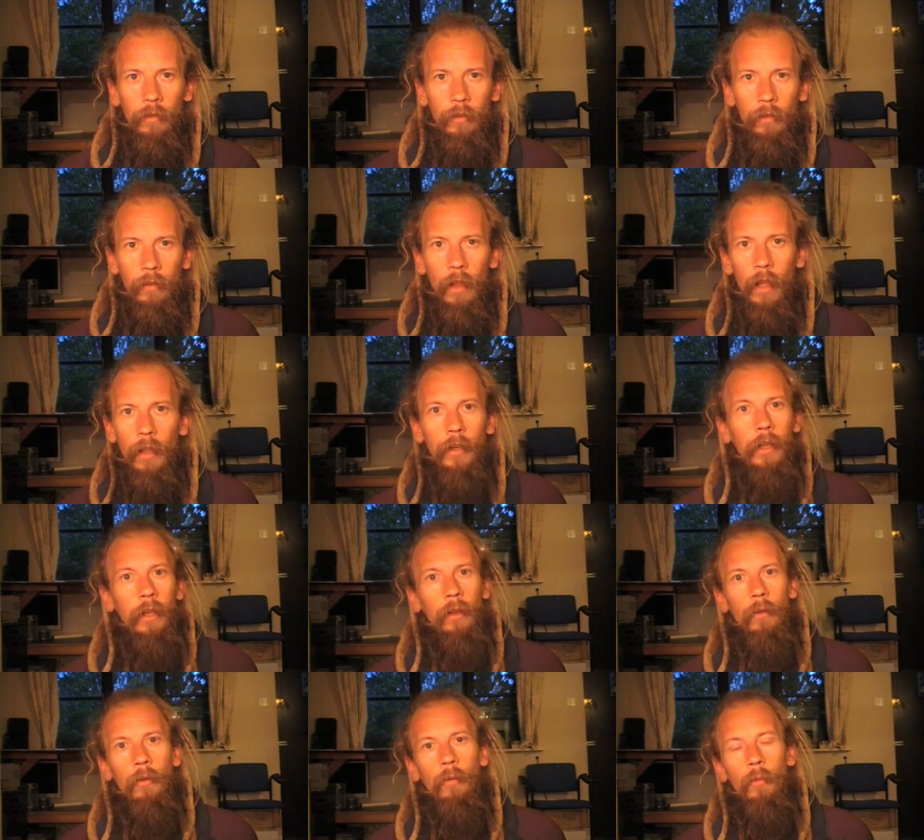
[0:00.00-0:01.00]

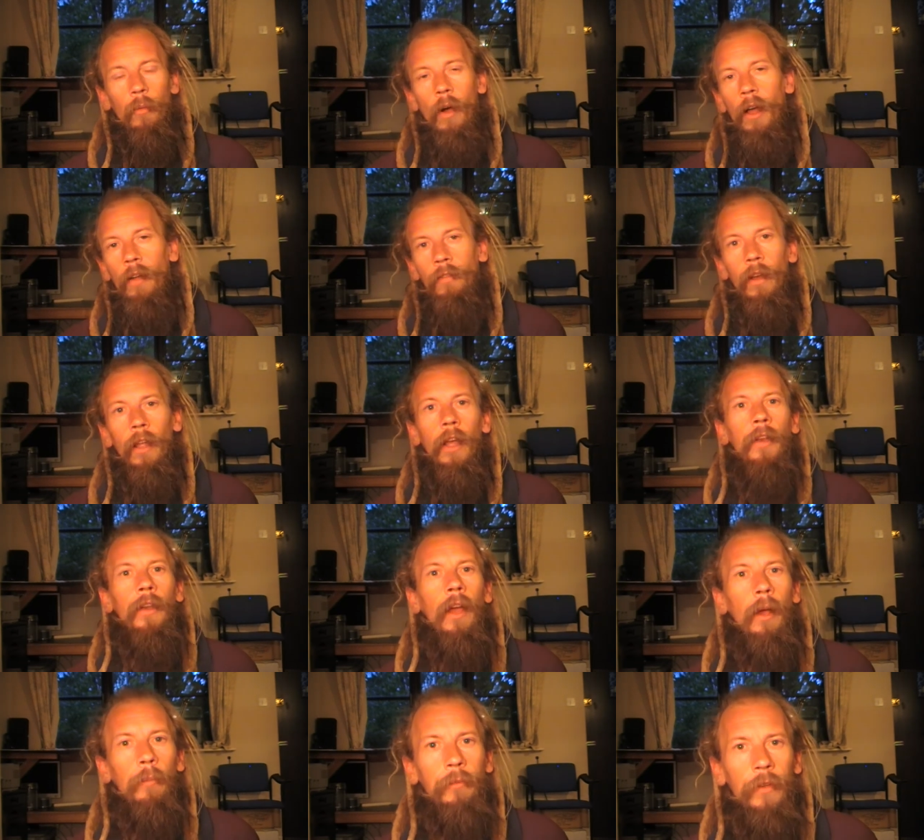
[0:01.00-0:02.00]
learning what I've learned
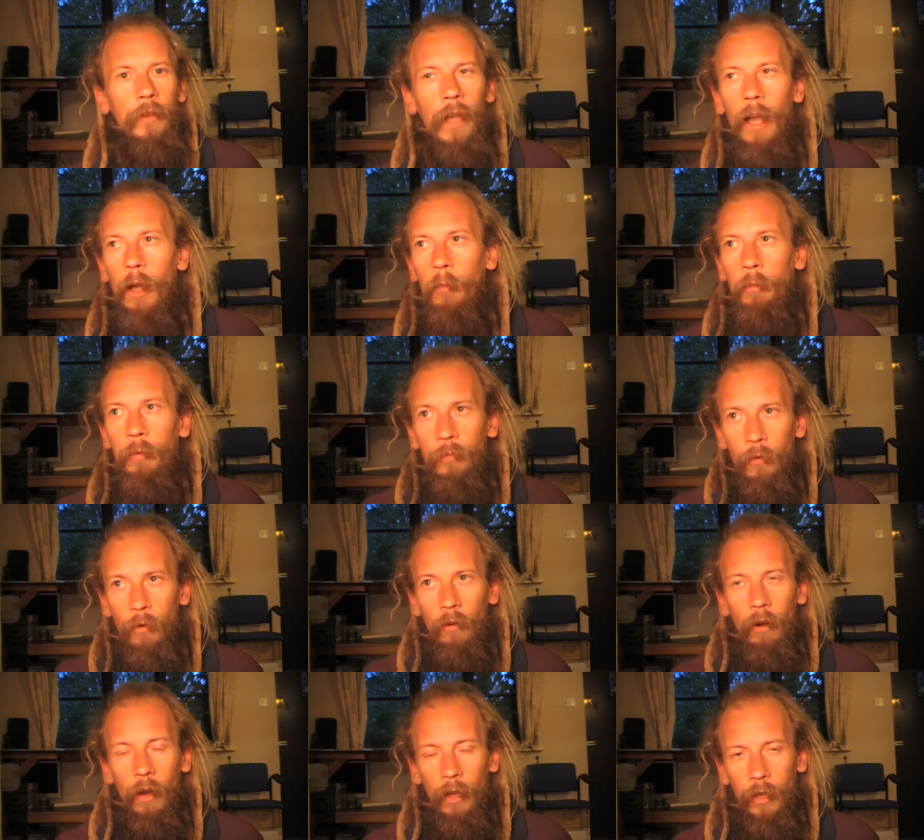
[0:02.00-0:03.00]
up to now
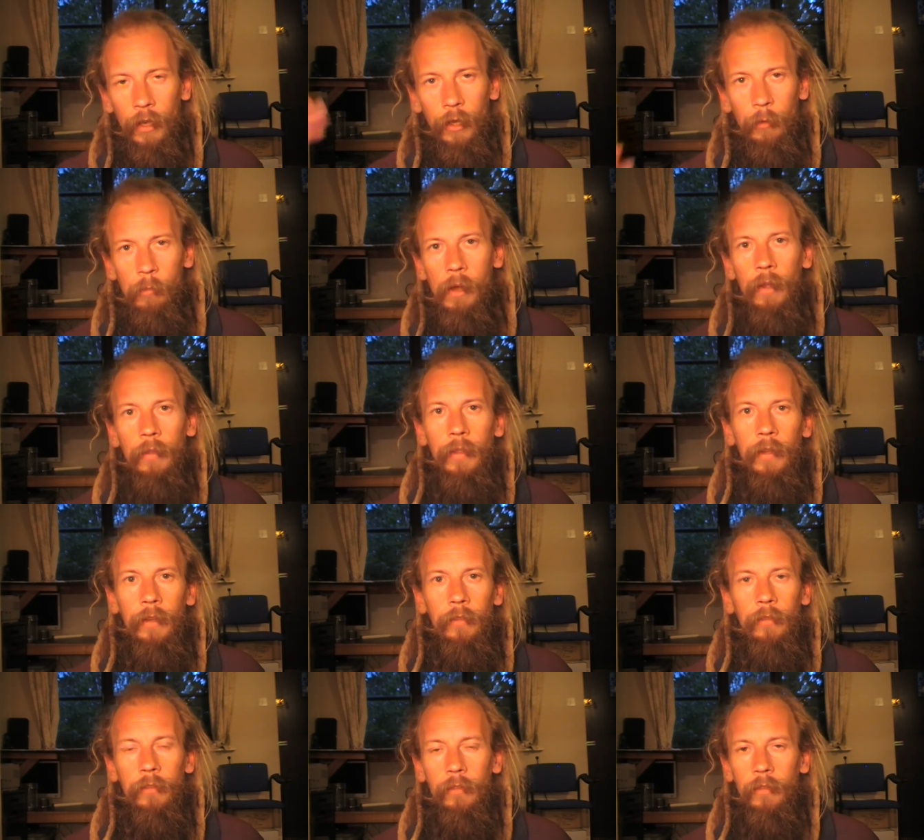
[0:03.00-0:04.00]
before I heard about
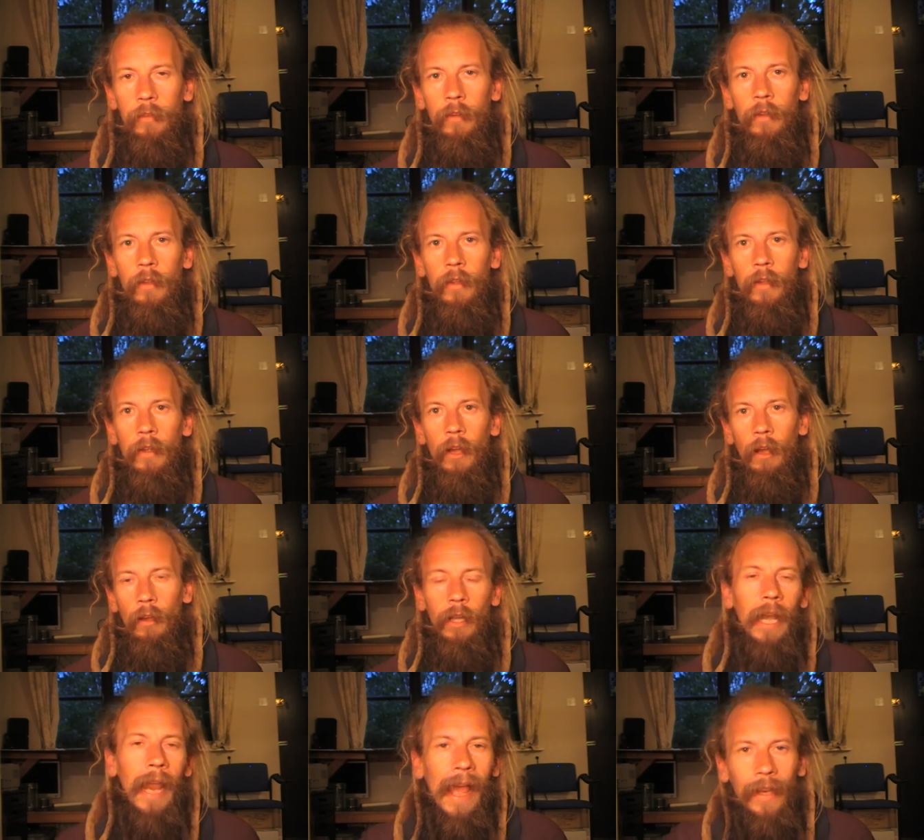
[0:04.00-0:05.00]
this. I'm
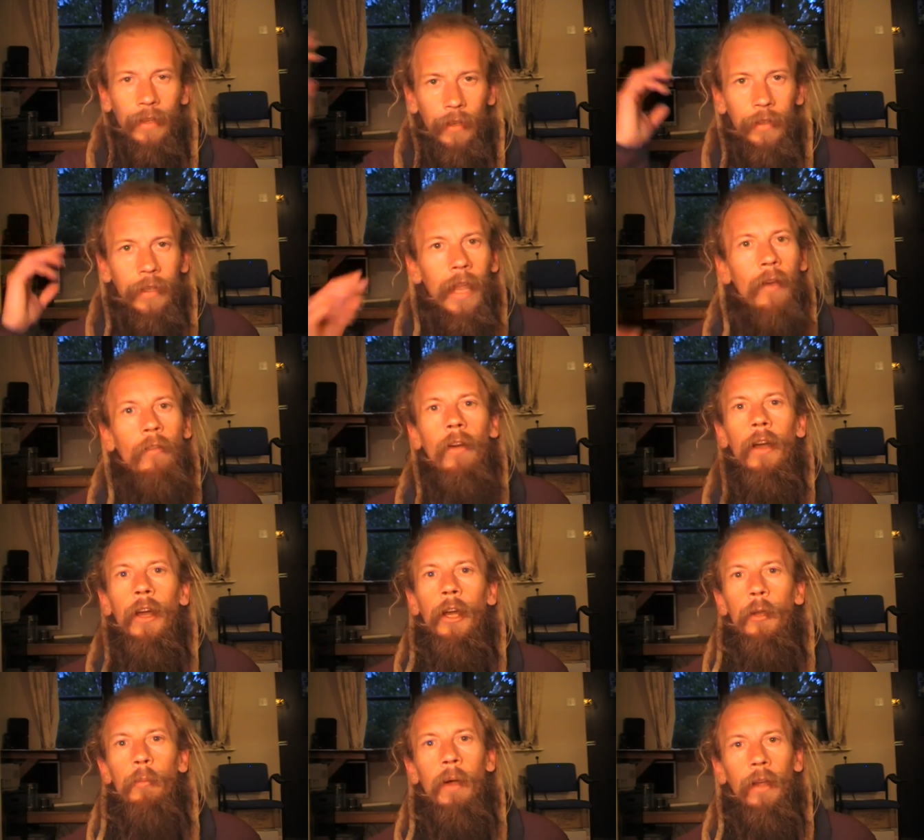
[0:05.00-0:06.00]
glad I'd never
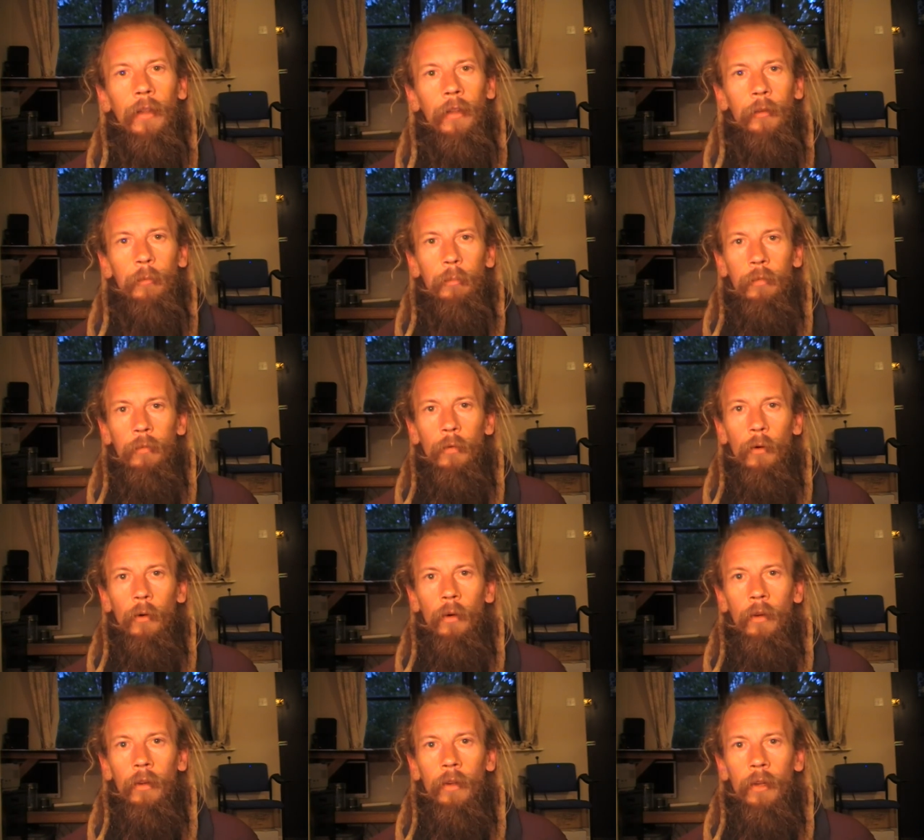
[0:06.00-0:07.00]
heard about this before,
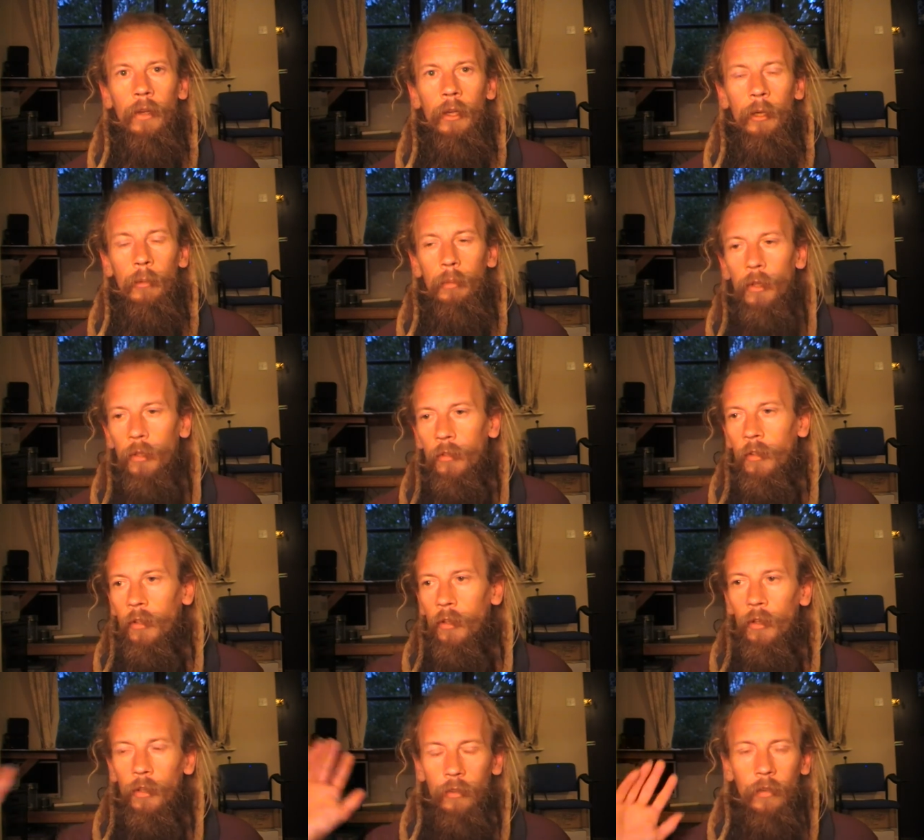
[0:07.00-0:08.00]
because it
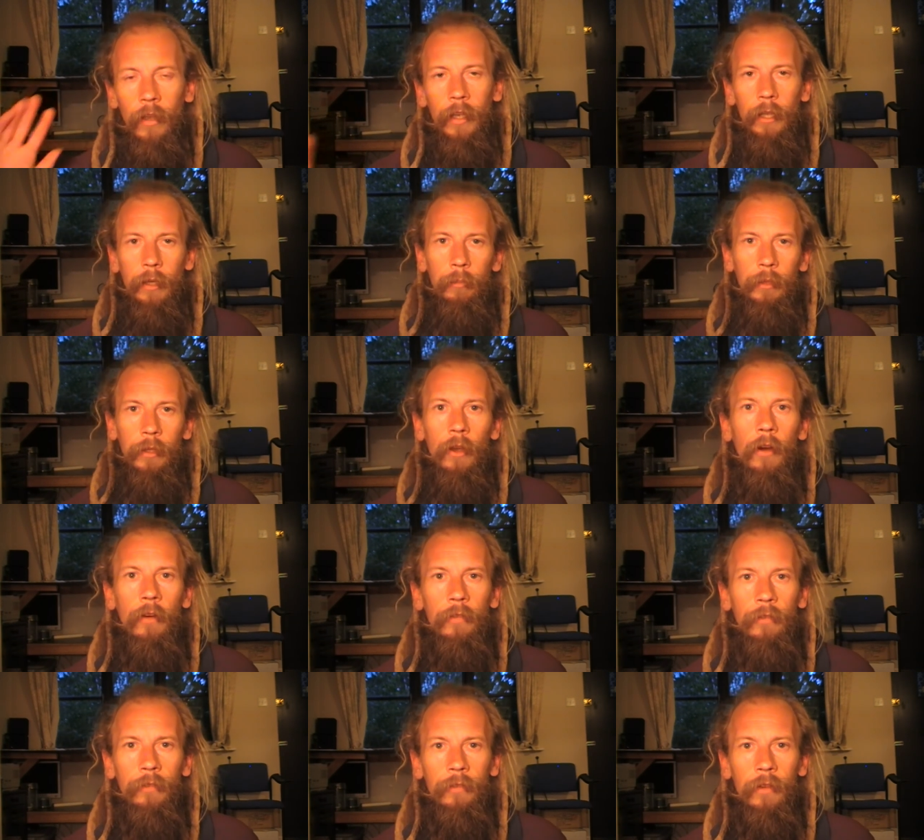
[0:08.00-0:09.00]
could have taken me
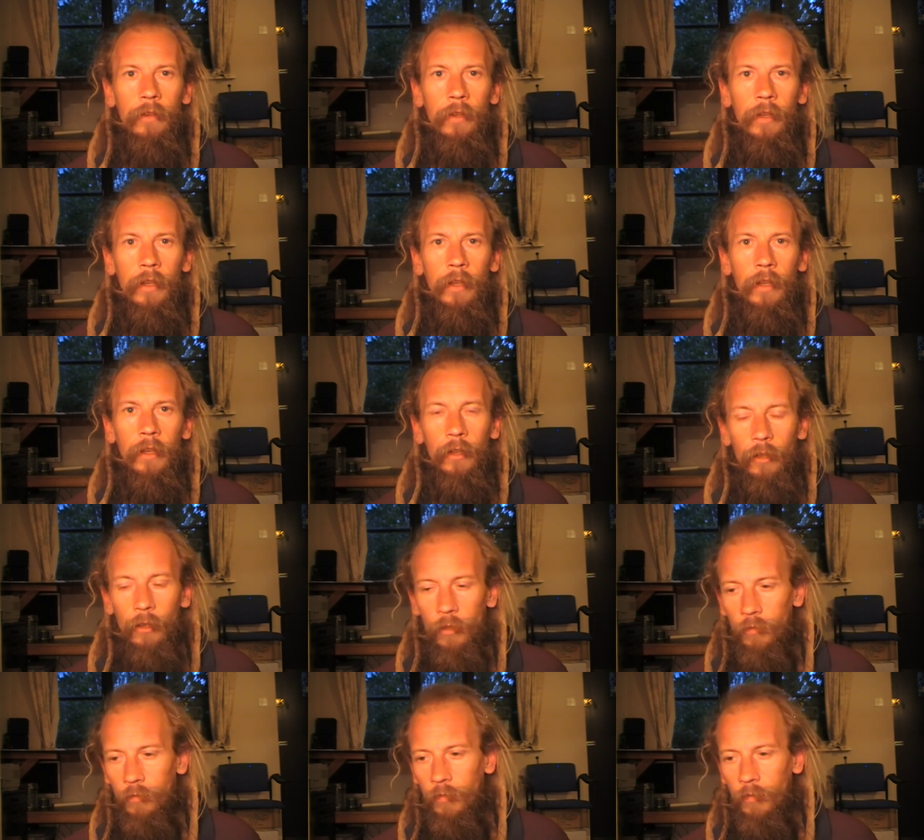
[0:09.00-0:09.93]
off. Could have